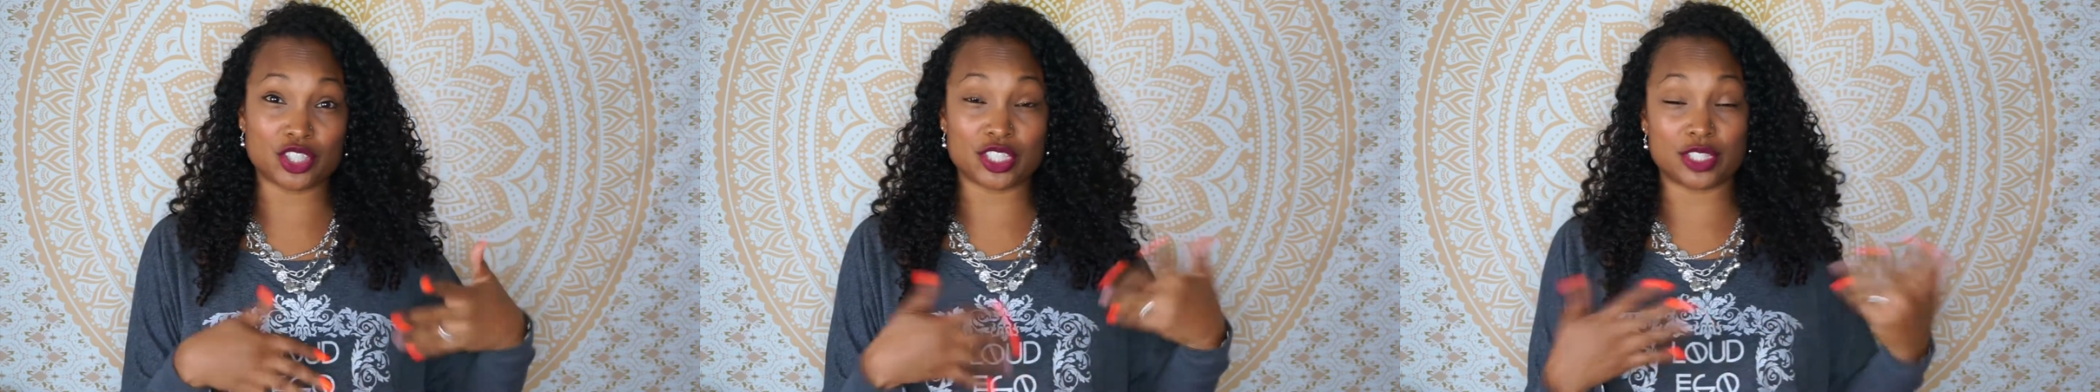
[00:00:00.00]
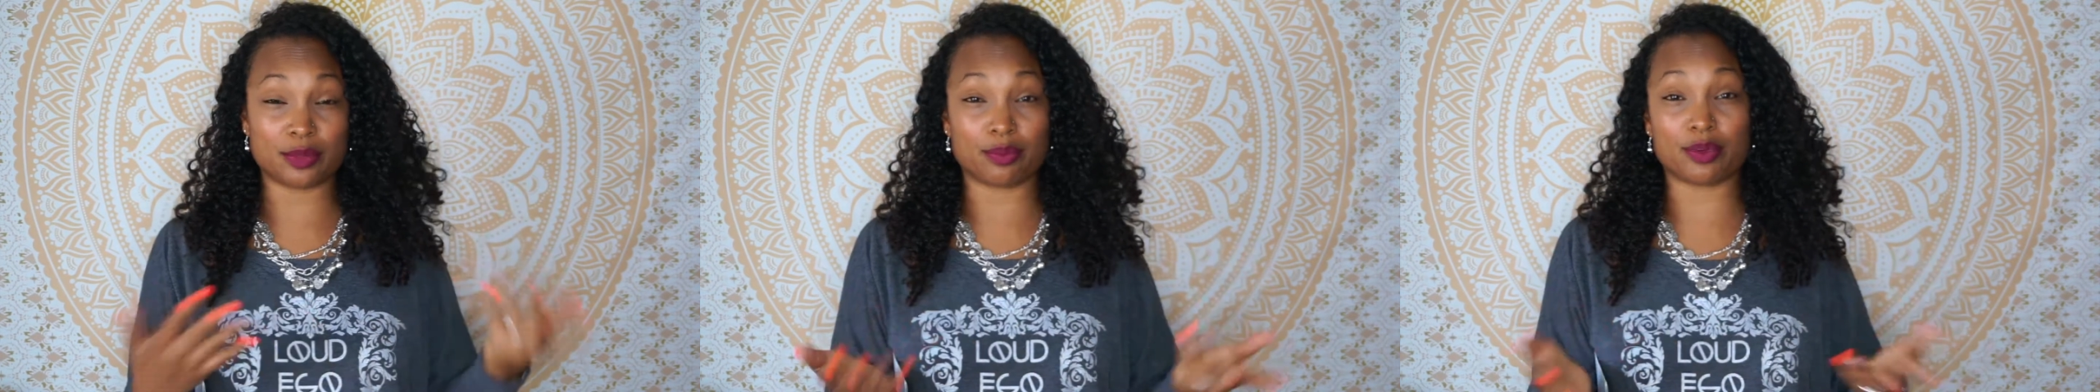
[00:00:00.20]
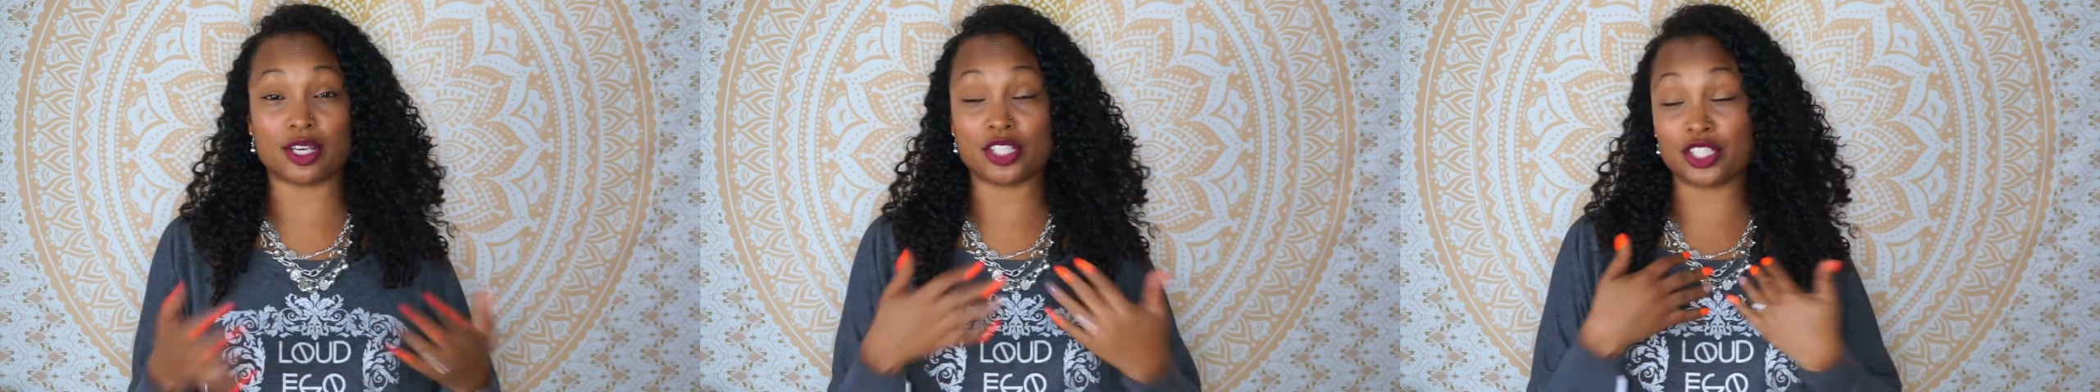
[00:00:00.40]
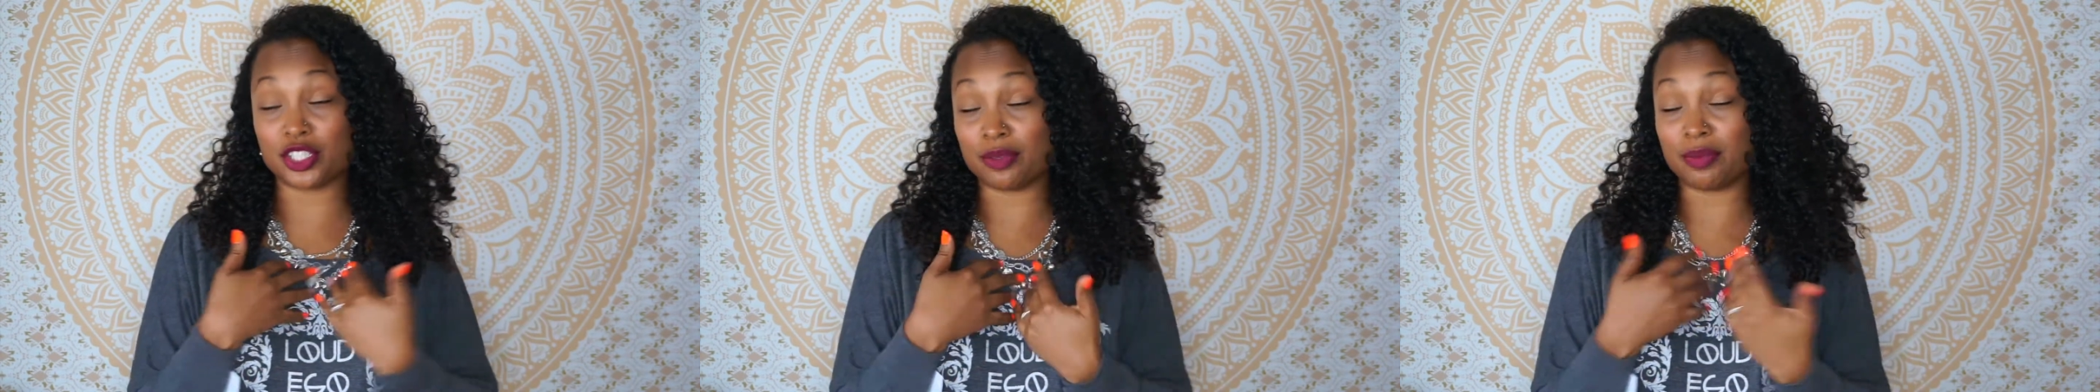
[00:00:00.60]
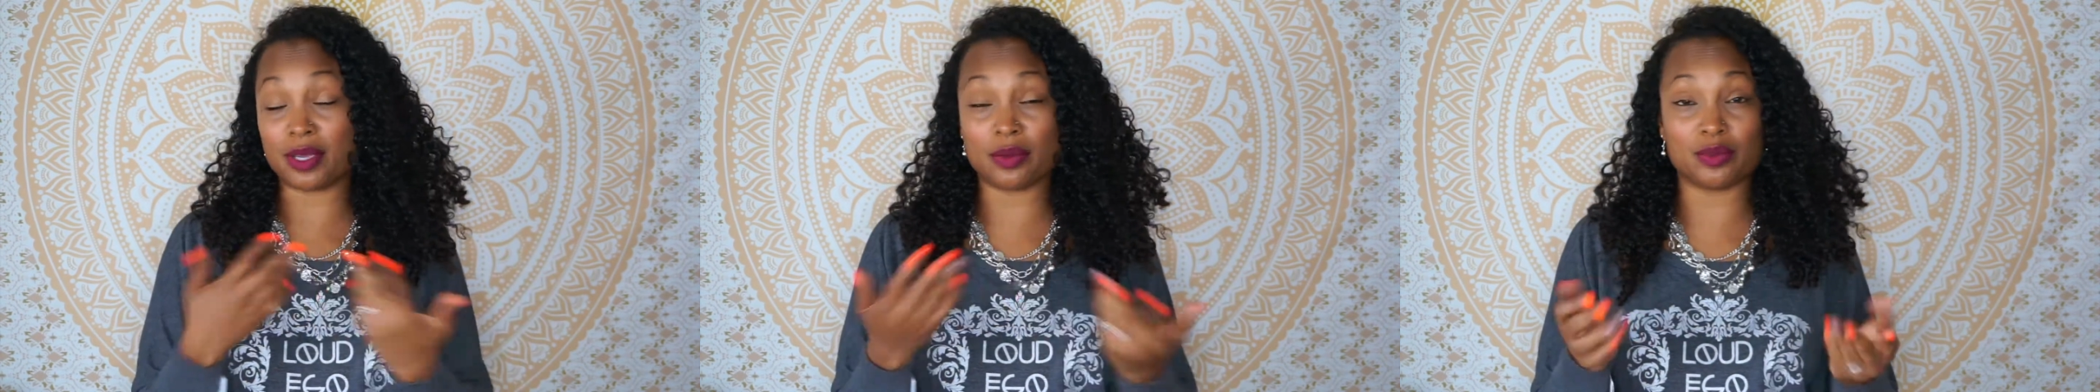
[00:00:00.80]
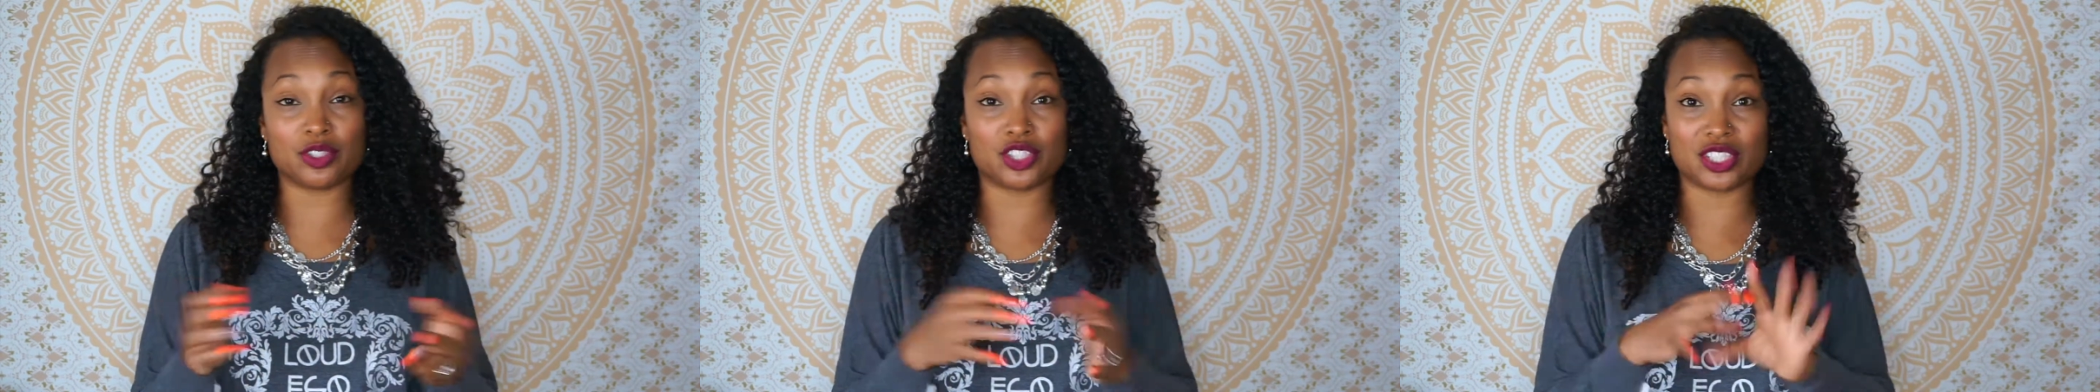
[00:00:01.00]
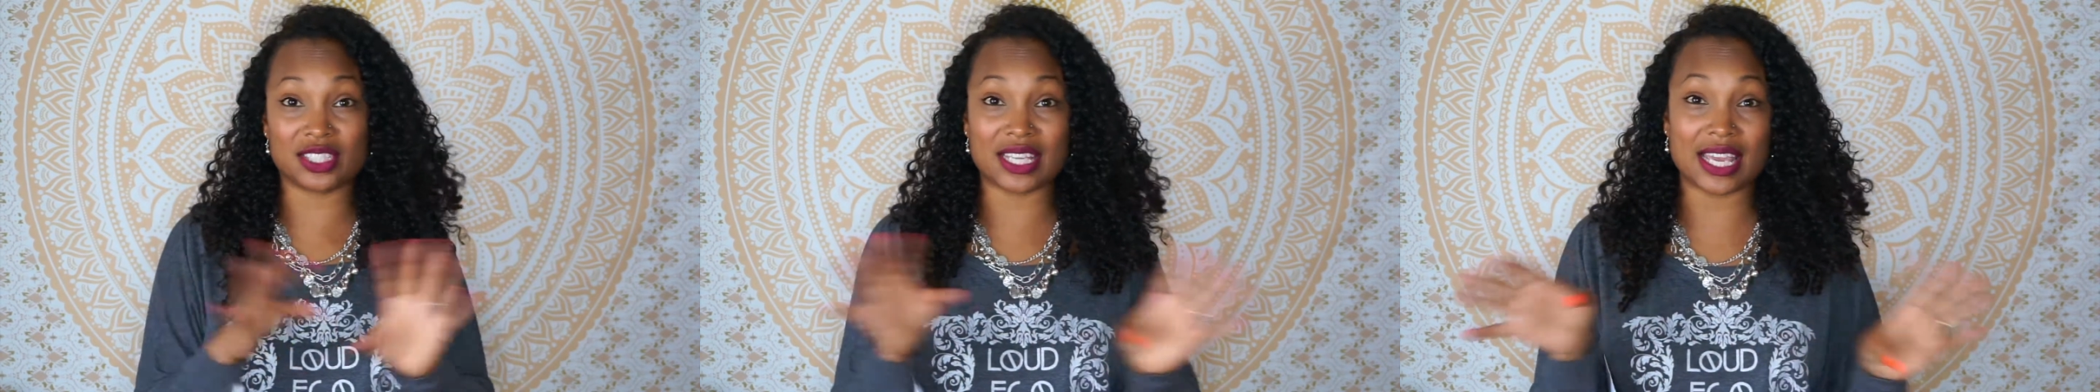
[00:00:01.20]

because the brush to me was just